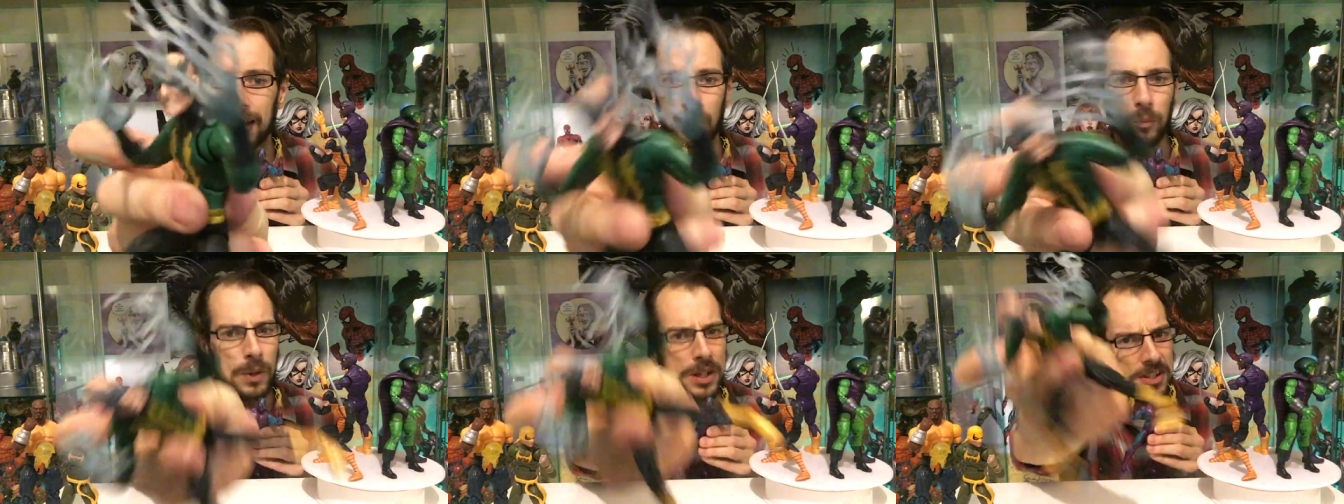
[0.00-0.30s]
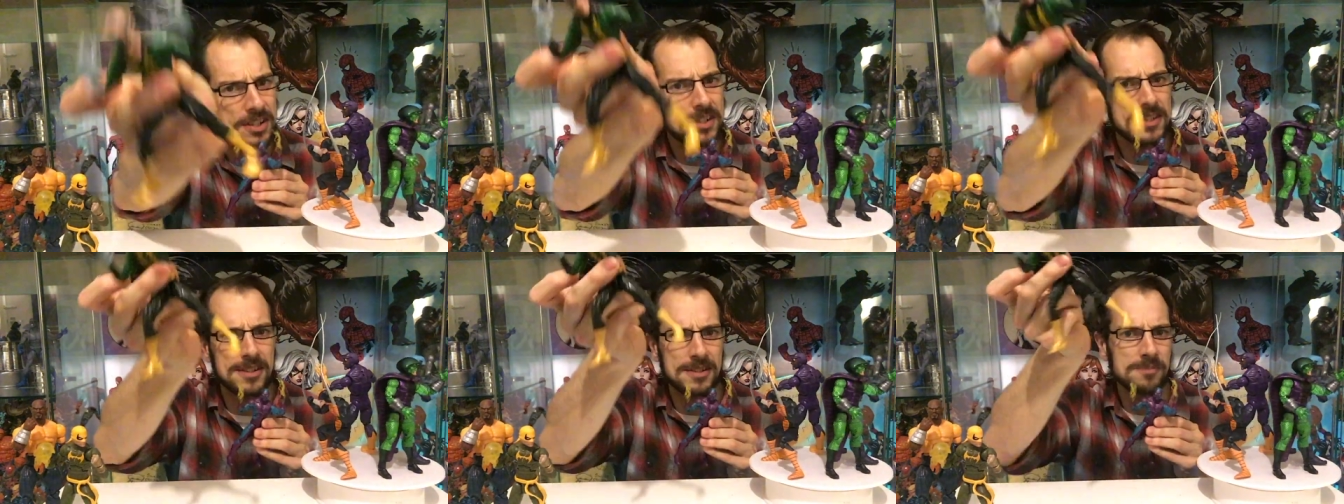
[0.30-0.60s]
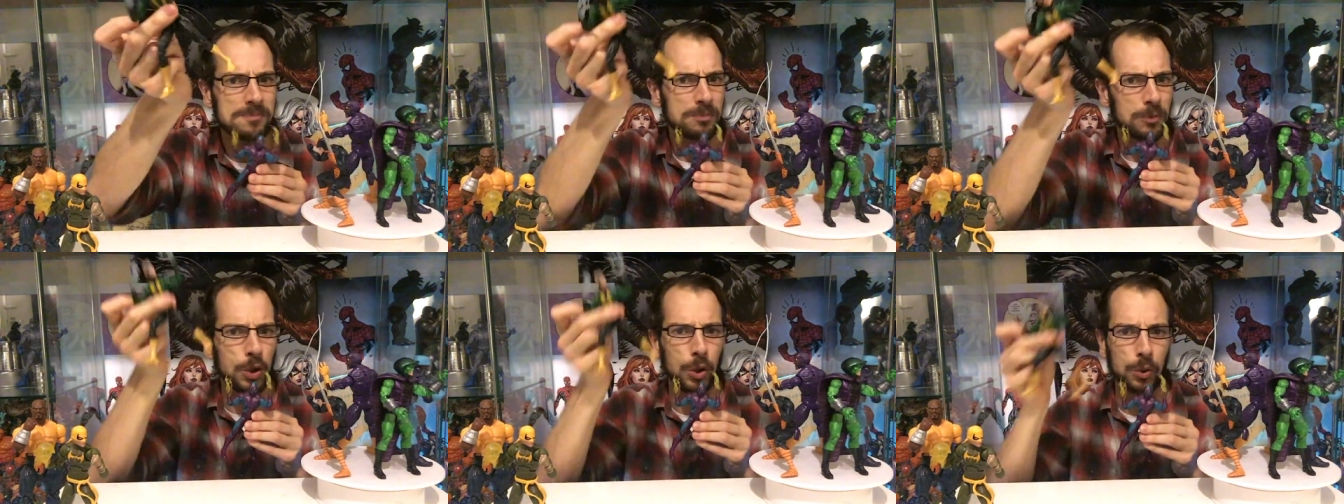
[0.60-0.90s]
which is
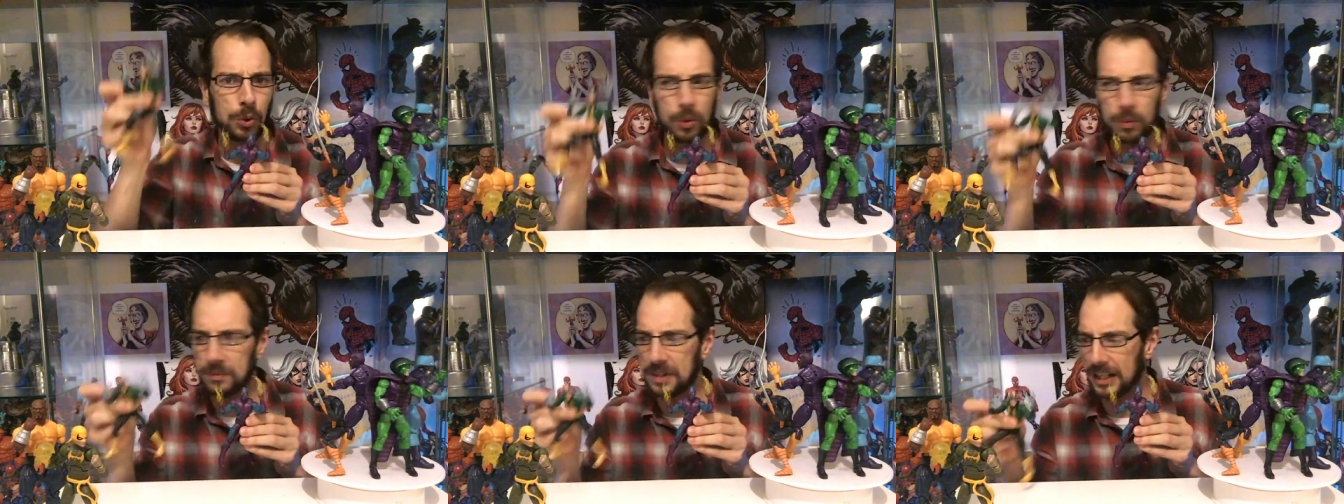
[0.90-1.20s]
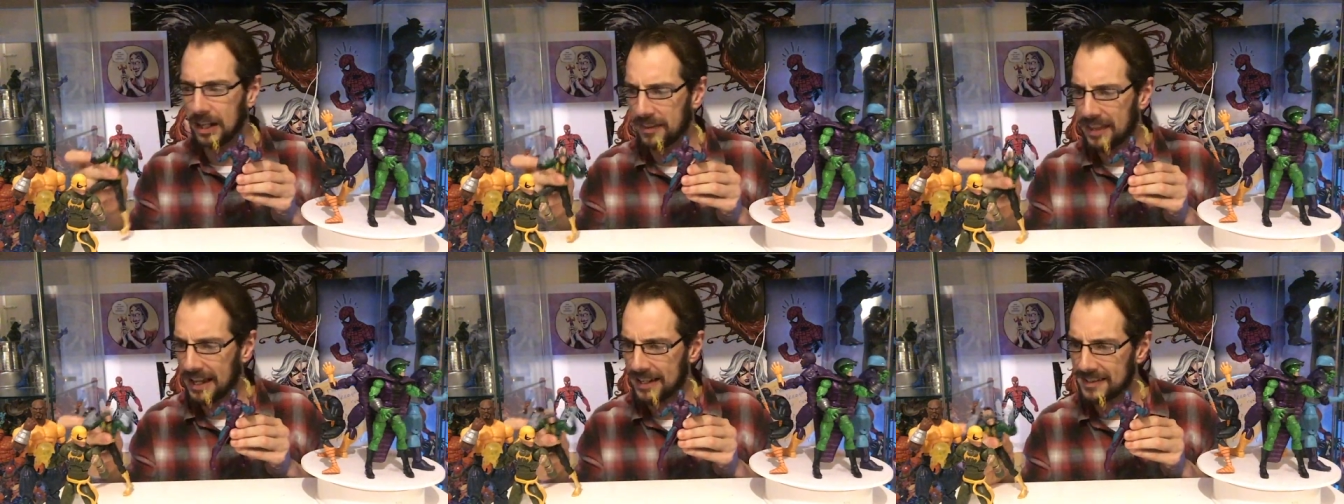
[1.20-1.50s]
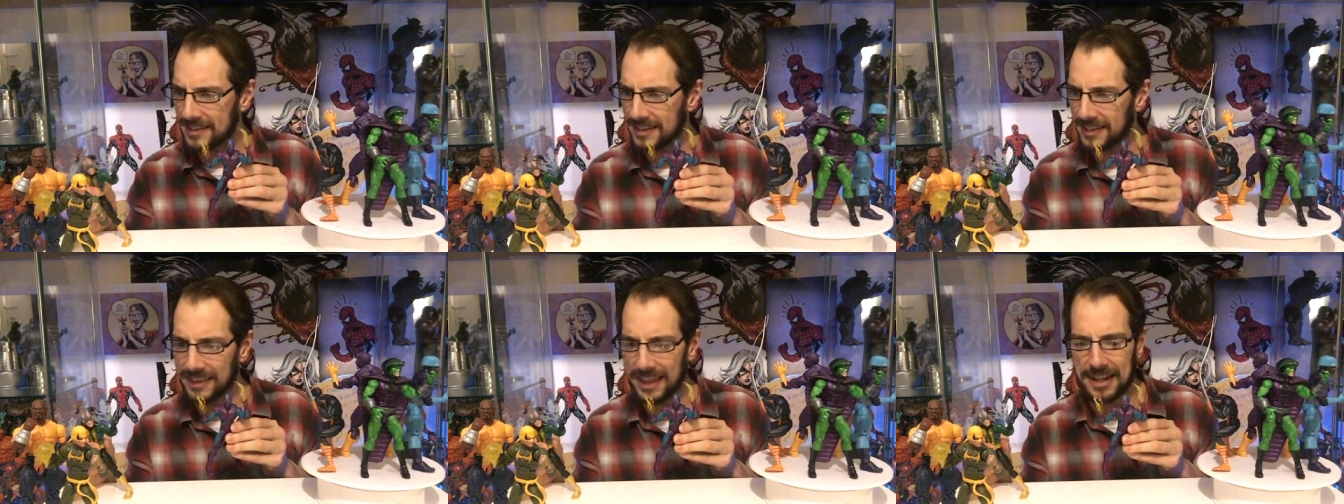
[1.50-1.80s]
cool,
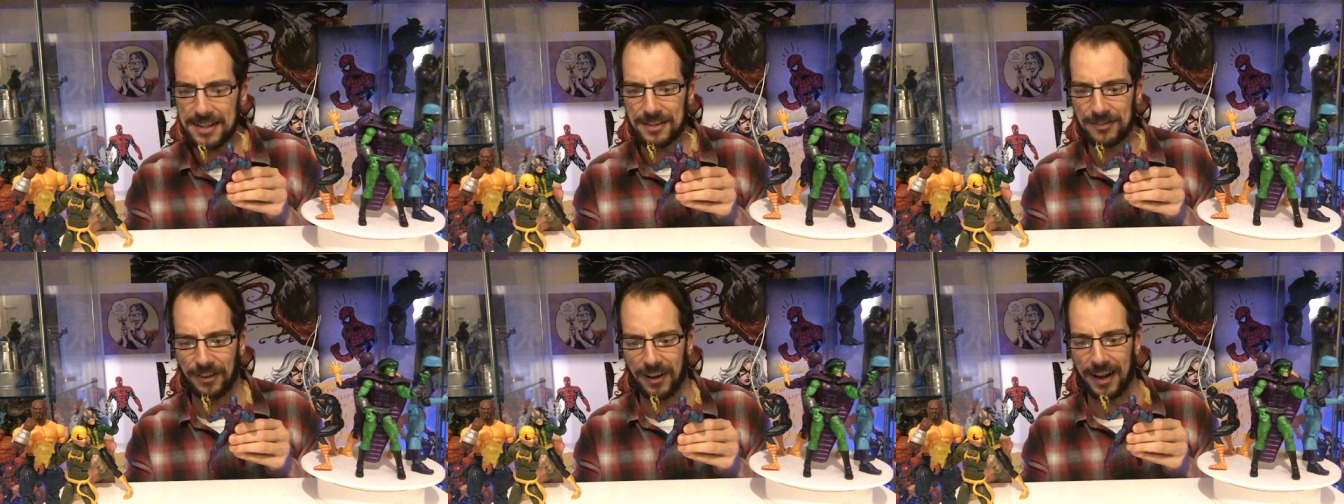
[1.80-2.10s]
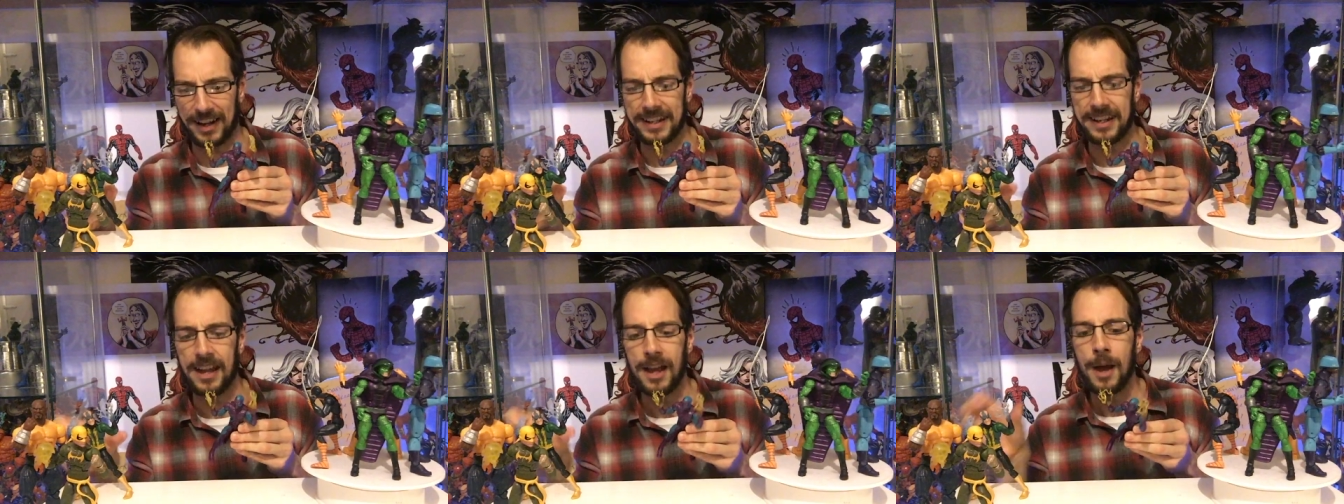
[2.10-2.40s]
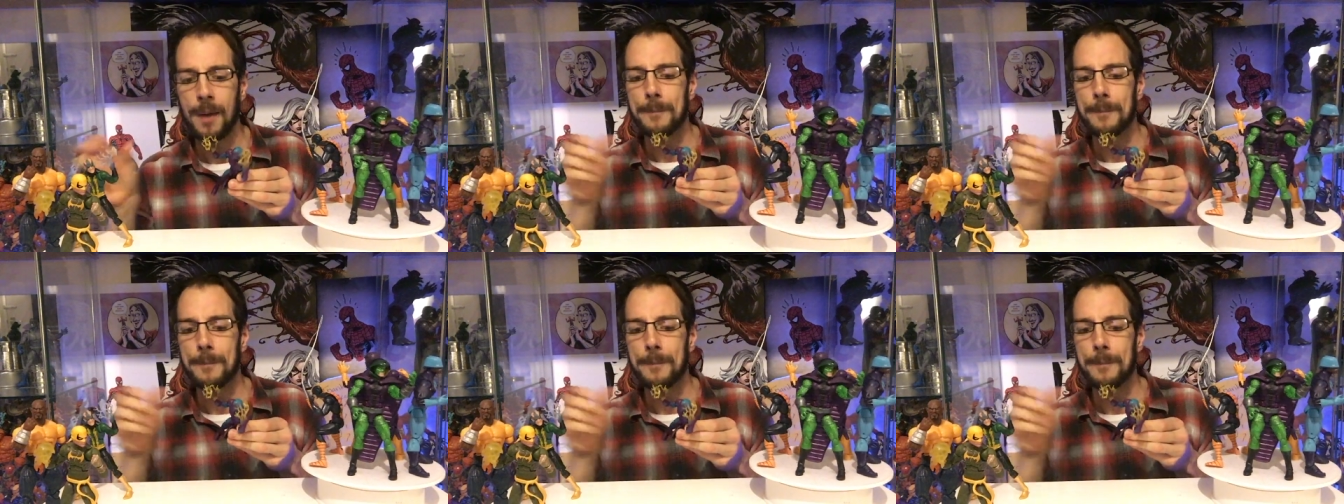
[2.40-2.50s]
that's fine.